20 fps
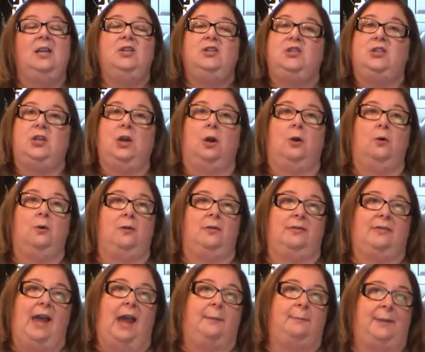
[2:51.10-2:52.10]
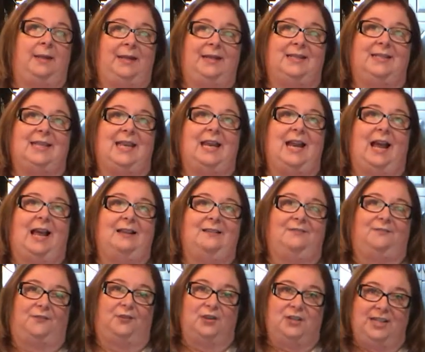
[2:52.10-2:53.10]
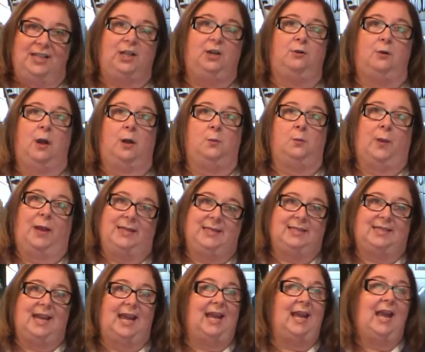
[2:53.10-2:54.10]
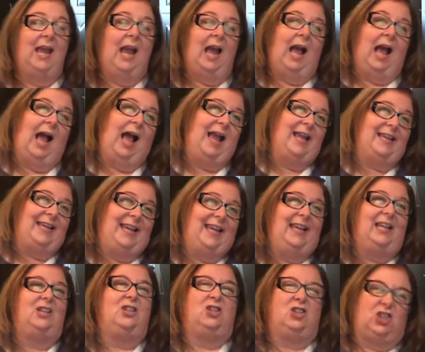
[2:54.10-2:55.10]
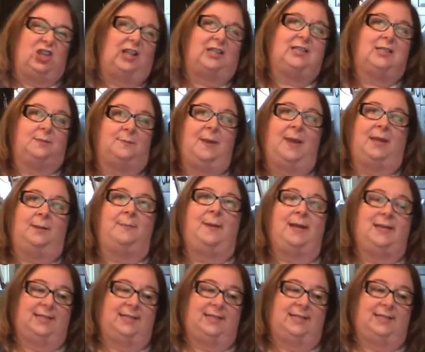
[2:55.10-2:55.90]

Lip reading: So that means that for dinner on Wednesday, I can't just make my